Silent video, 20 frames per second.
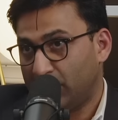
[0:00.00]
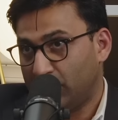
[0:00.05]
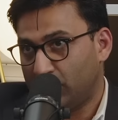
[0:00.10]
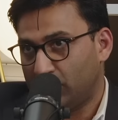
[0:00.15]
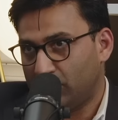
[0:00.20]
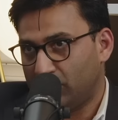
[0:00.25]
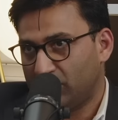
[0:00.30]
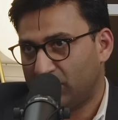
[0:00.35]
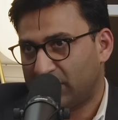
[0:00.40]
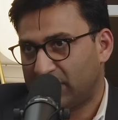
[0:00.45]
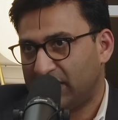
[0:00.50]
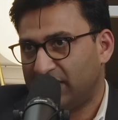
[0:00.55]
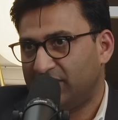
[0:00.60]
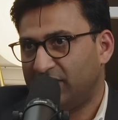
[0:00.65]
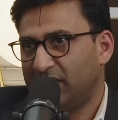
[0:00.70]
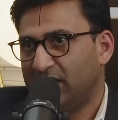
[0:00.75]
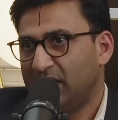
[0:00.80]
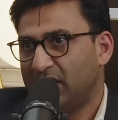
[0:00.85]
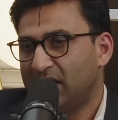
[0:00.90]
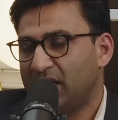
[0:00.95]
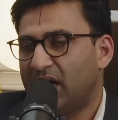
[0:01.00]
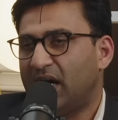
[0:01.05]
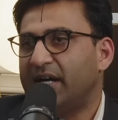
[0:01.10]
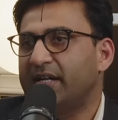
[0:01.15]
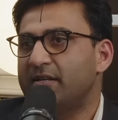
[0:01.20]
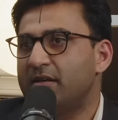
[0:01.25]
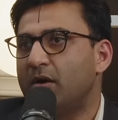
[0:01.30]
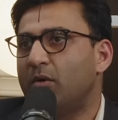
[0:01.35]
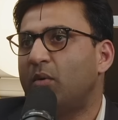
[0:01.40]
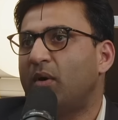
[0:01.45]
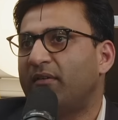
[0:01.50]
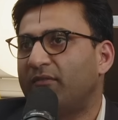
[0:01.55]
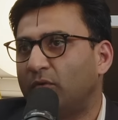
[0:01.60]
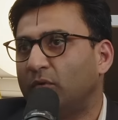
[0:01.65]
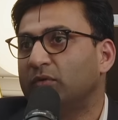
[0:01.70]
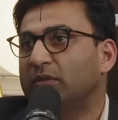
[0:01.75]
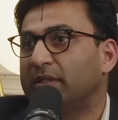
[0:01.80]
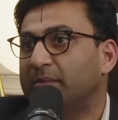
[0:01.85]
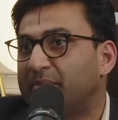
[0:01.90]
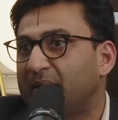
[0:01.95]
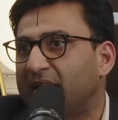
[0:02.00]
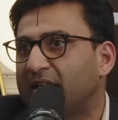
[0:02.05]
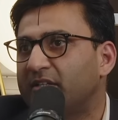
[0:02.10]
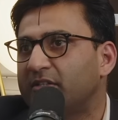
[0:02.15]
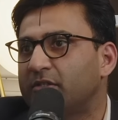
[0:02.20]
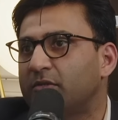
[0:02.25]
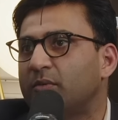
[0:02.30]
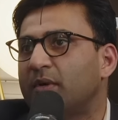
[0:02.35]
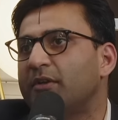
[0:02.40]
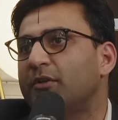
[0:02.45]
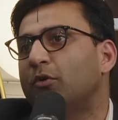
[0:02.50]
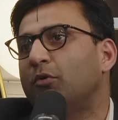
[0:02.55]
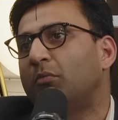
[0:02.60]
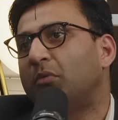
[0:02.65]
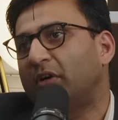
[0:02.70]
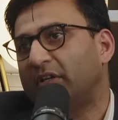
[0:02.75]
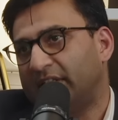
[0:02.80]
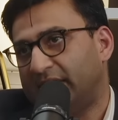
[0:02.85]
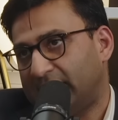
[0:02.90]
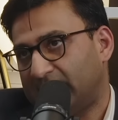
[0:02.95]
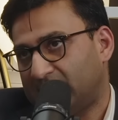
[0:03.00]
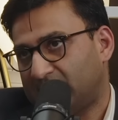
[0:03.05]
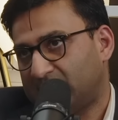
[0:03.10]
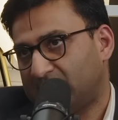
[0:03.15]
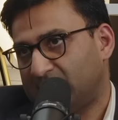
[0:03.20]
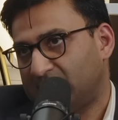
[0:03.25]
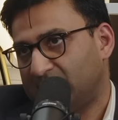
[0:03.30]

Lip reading: you, Stephen, I know I've only paid you and nobody else.